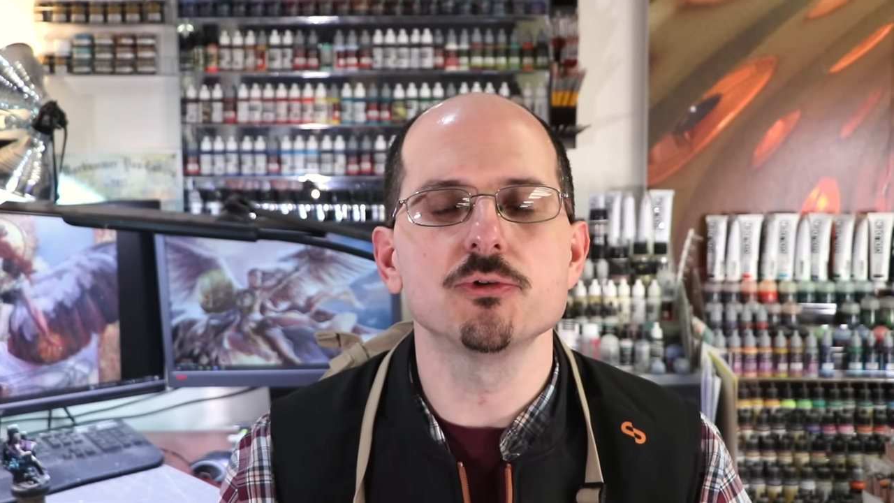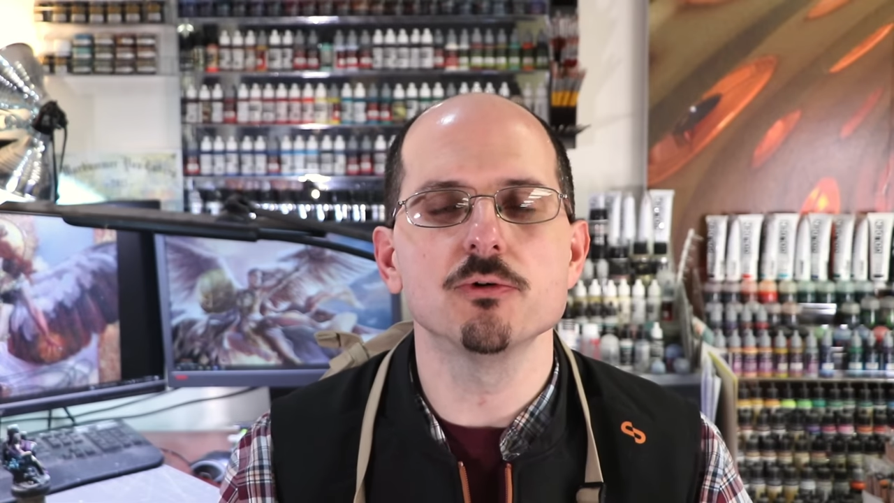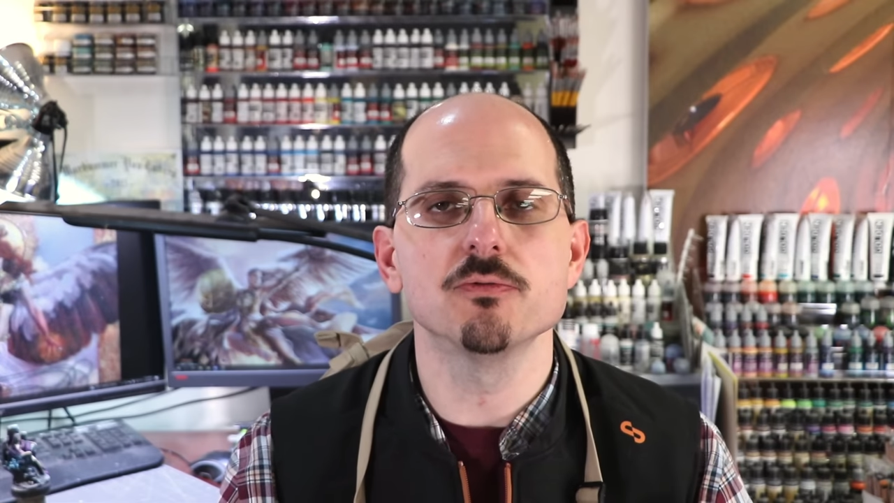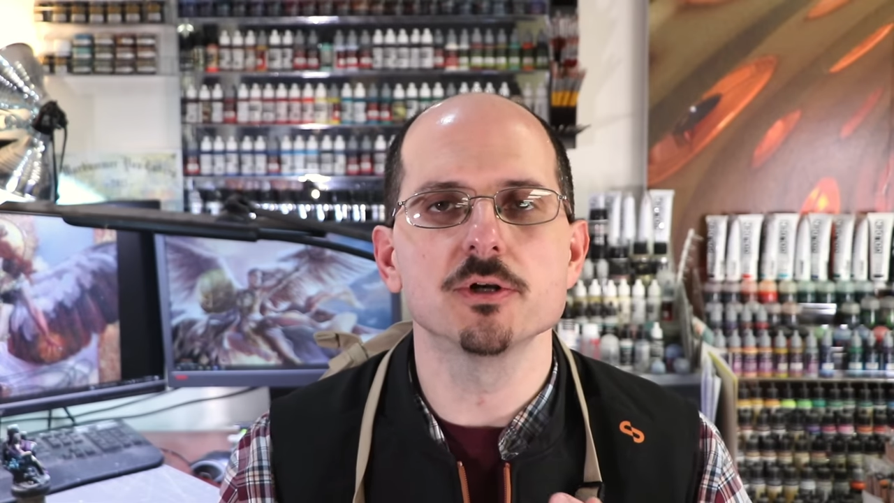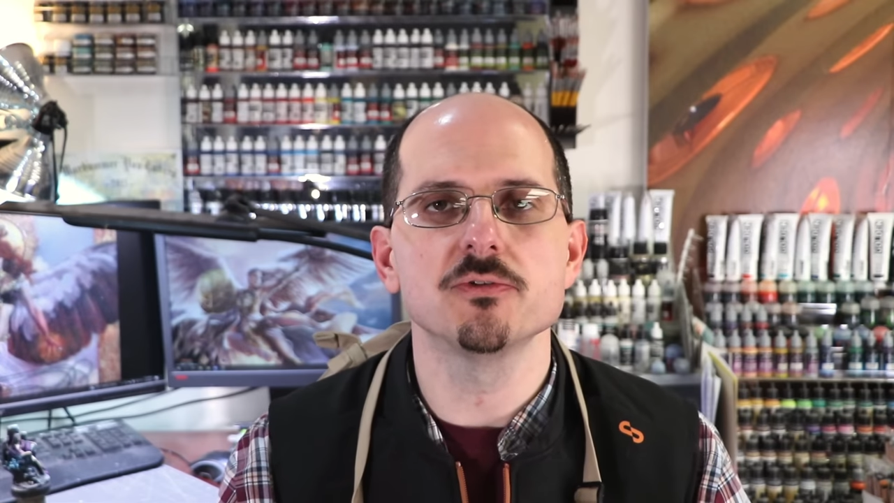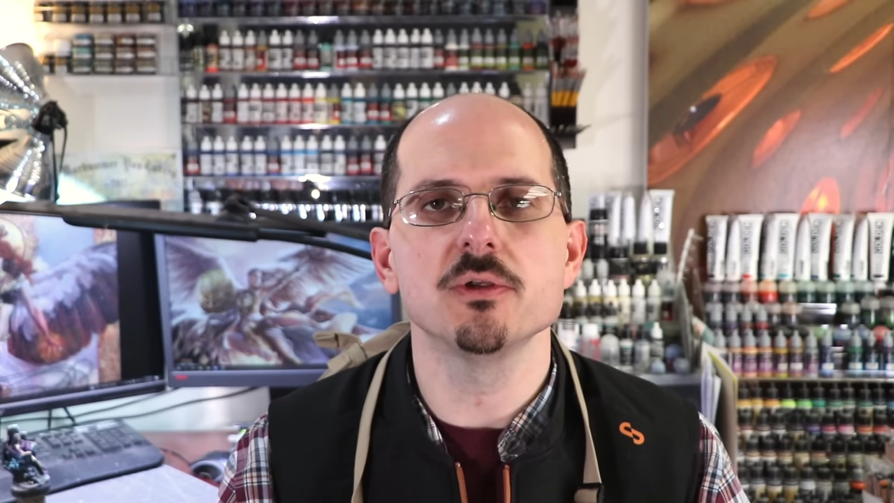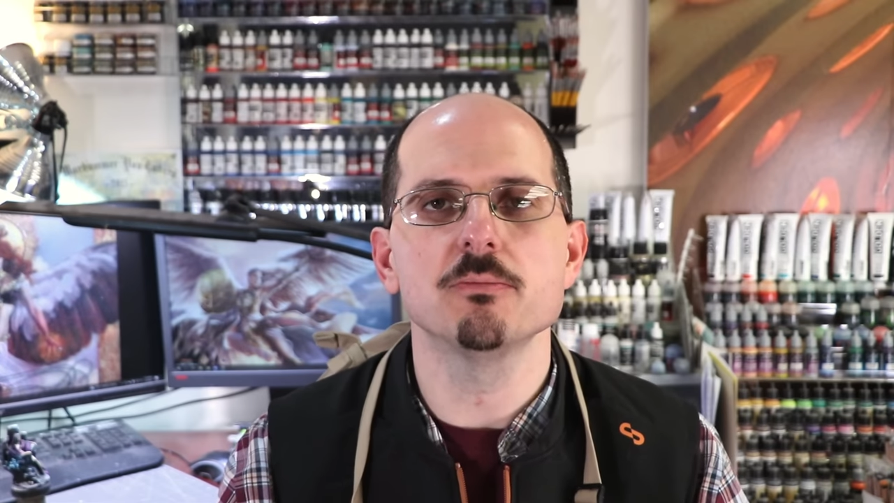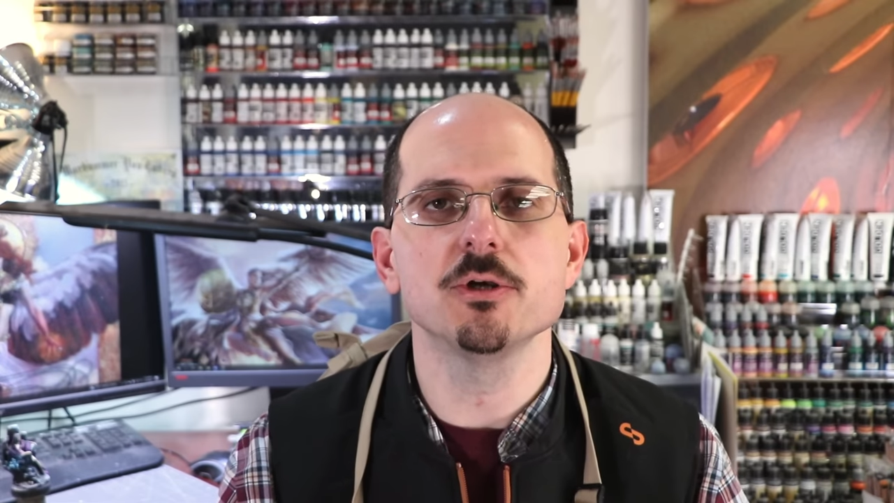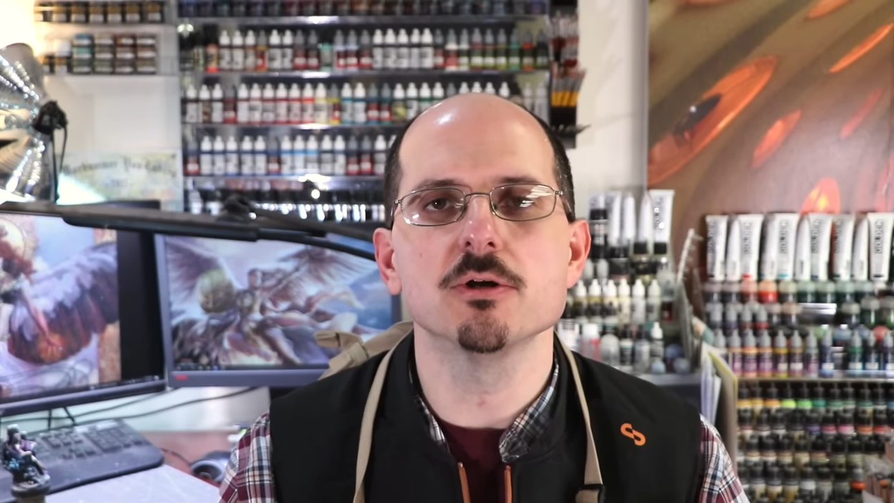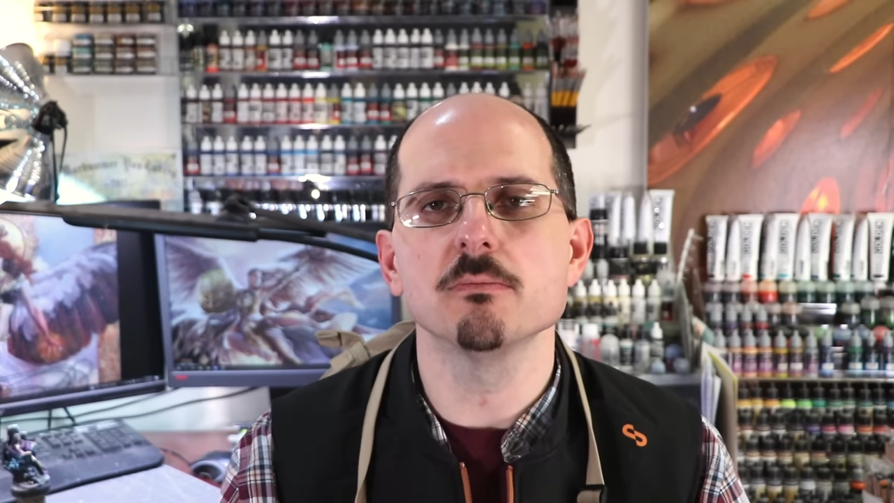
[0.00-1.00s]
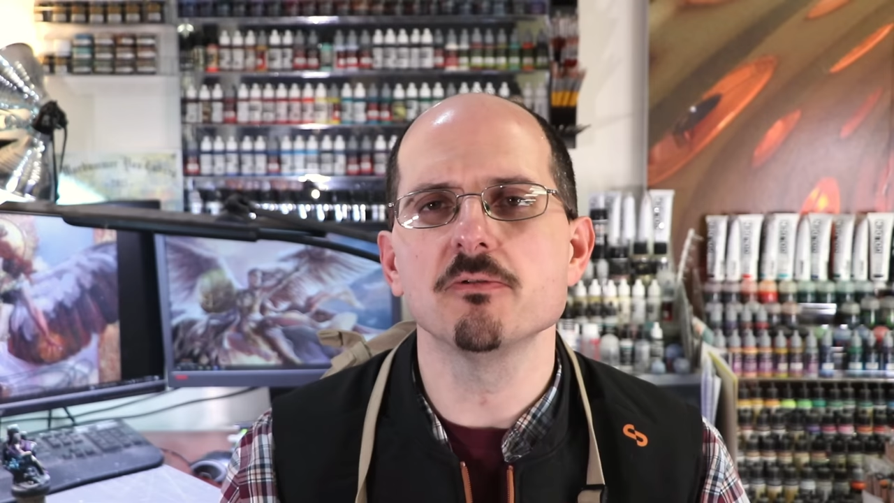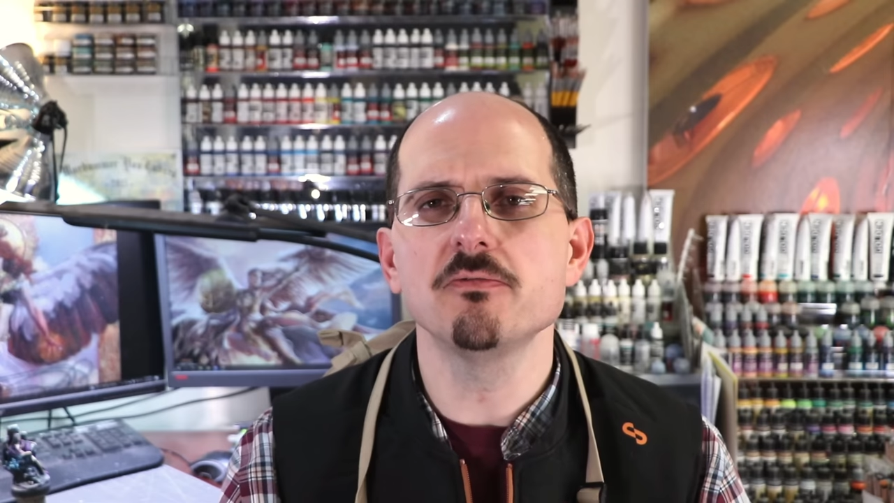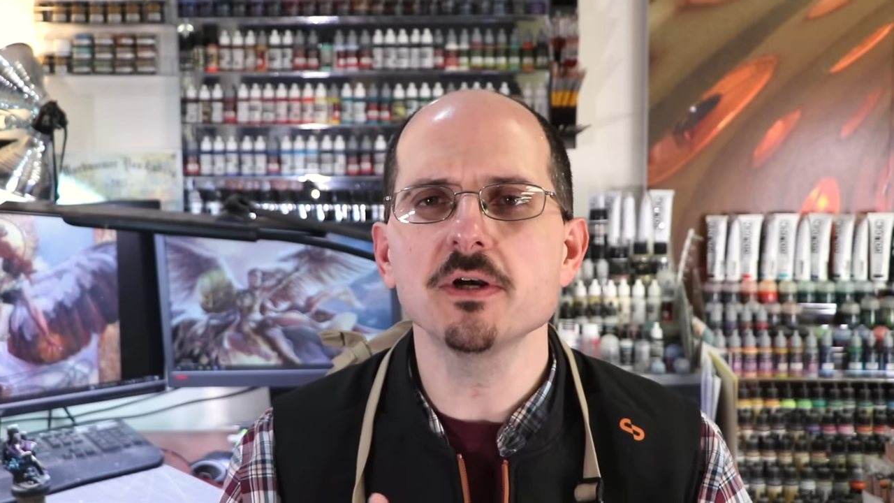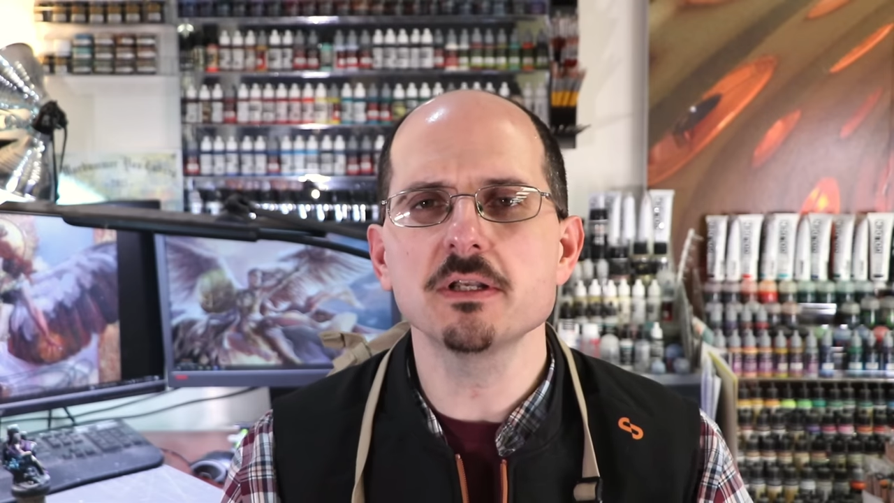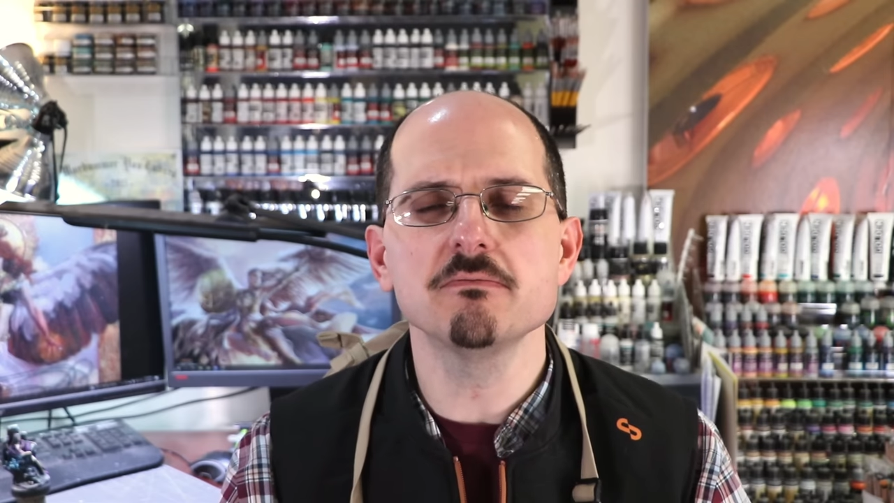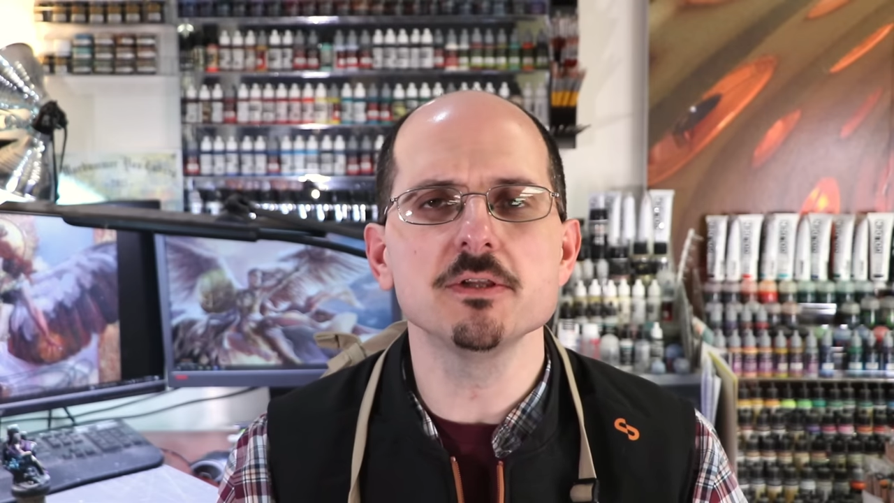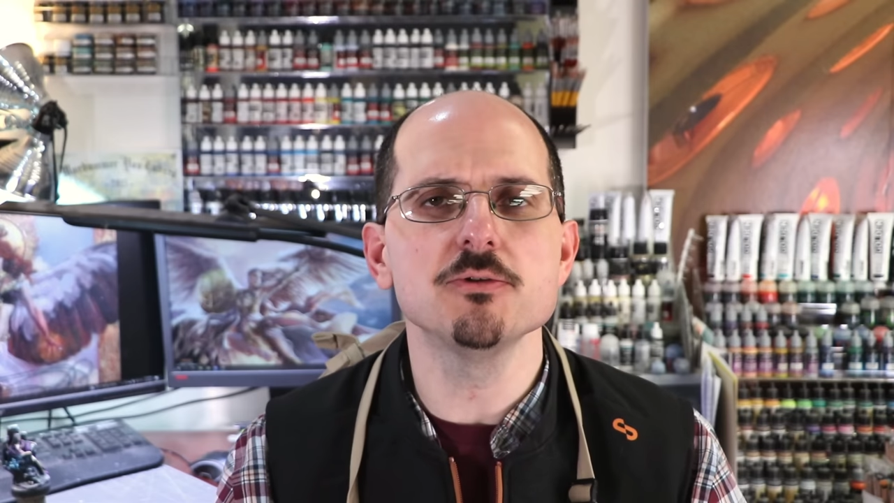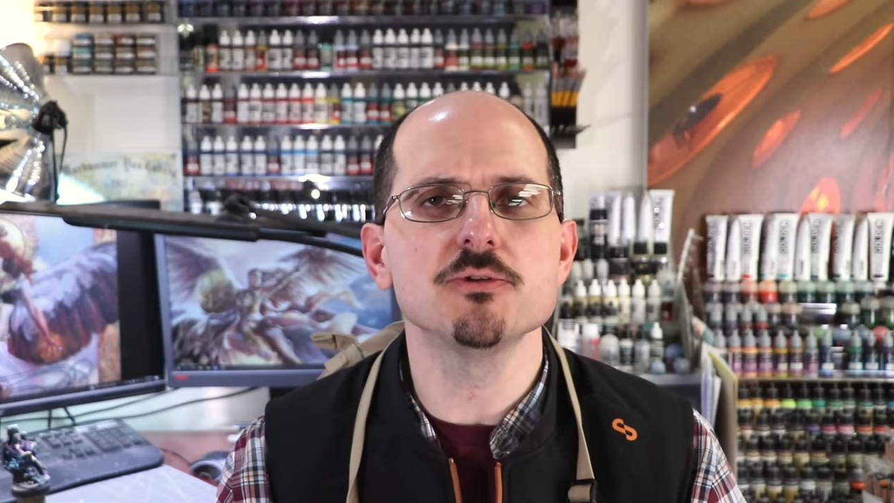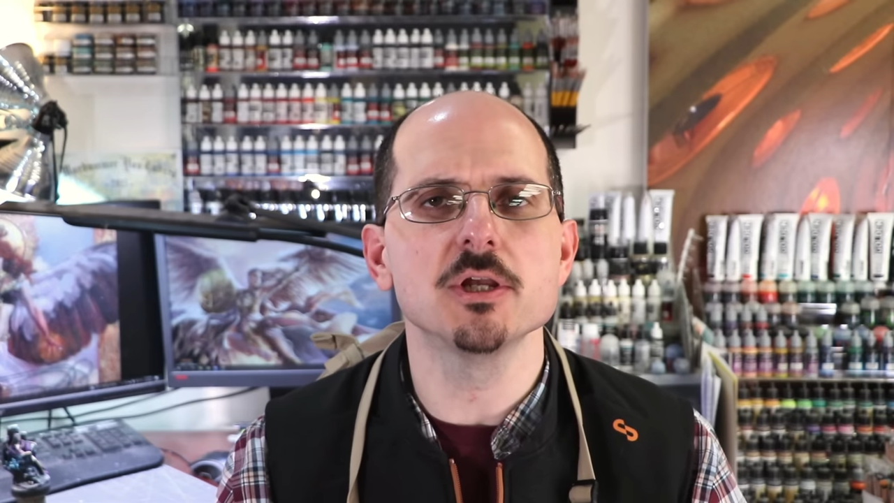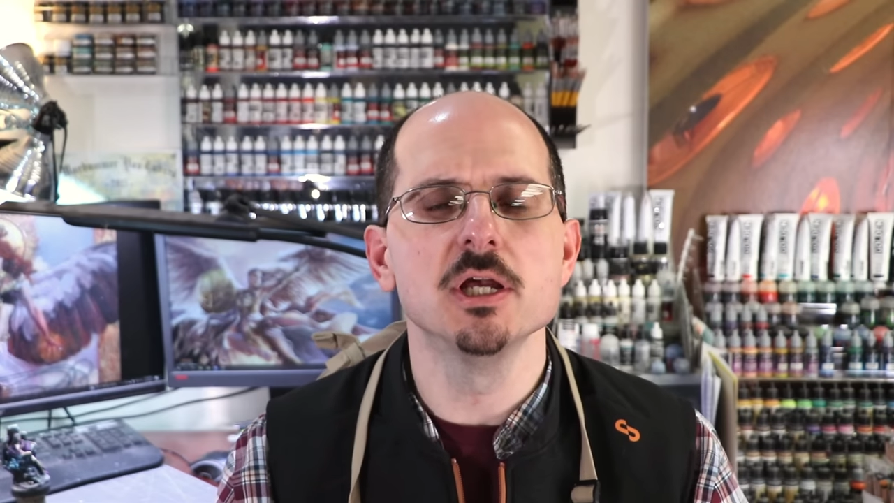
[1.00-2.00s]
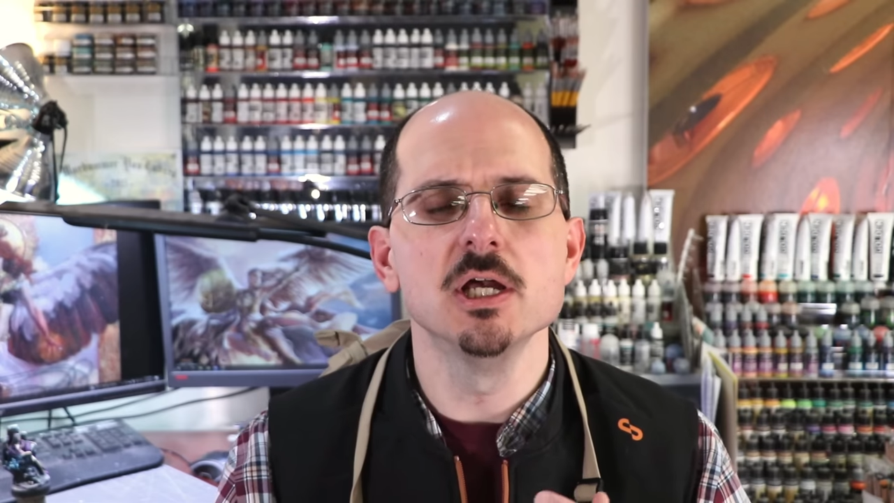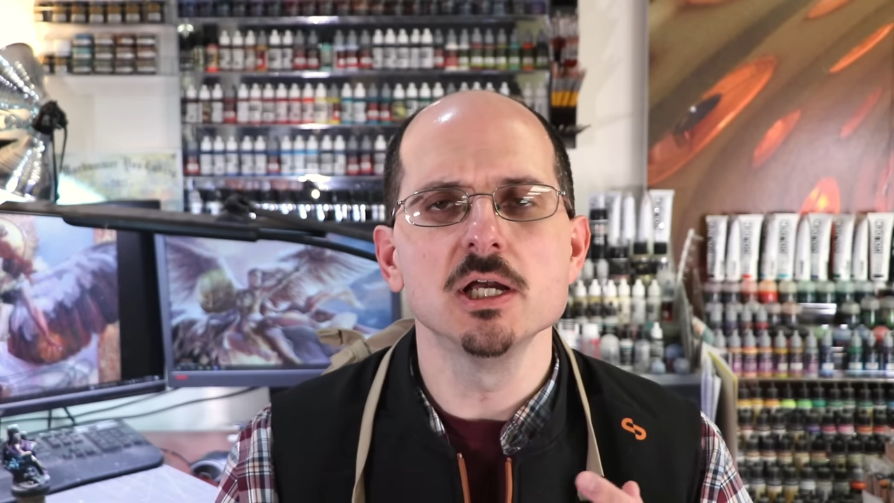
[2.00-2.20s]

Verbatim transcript: so for example here I'm effectively using